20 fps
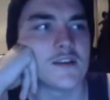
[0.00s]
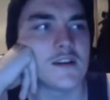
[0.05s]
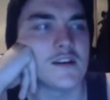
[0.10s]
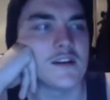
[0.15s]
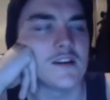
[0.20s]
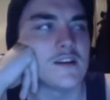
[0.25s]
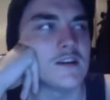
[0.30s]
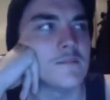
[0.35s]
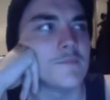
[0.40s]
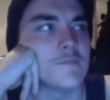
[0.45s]

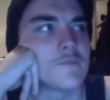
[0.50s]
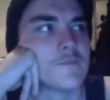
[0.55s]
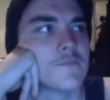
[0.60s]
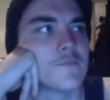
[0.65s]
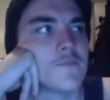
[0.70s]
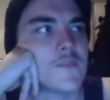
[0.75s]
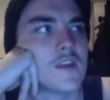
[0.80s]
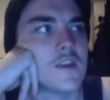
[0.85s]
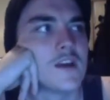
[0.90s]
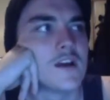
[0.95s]
I'm
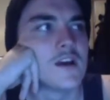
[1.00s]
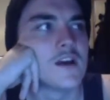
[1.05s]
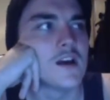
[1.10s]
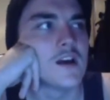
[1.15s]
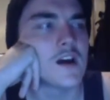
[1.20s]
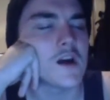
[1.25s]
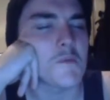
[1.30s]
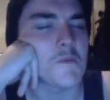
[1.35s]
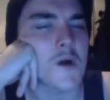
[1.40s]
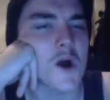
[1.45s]

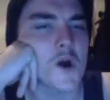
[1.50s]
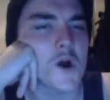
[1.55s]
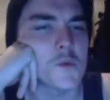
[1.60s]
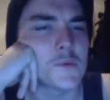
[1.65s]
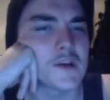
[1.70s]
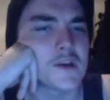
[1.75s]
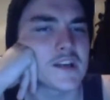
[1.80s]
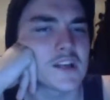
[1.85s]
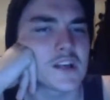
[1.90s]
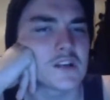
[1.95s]

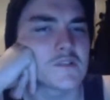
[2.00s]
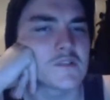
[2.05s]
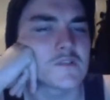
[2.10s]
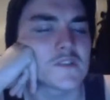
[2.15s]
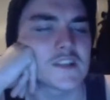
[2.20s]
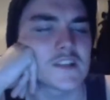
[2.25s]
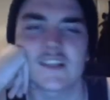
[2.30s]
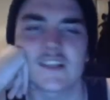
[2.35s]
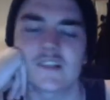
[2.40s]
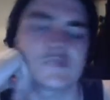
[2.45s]
hoping,
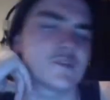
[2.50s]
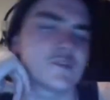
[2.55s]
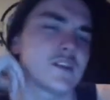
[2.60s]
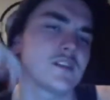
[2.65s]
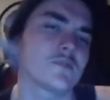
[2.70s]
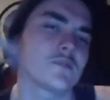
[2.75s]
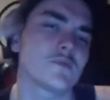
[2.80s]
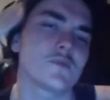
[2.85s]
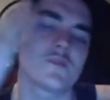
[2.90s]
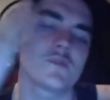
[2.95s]
hopefully,
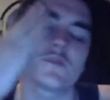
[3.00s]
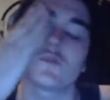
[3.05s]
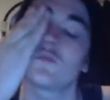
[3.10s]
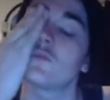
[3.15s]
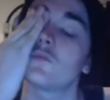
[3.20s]
around,